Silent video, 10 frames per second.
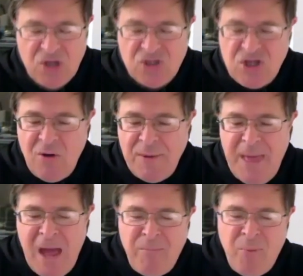So
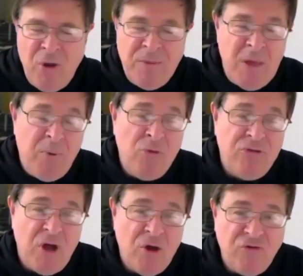at that point, they
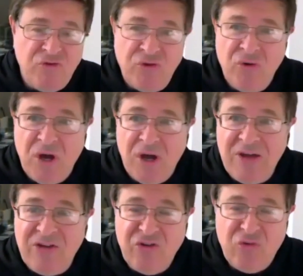both go to
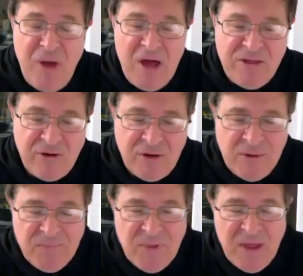Augustine's
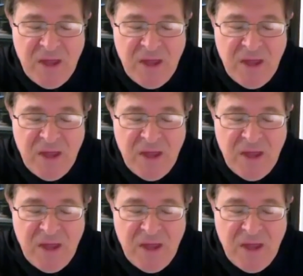mother,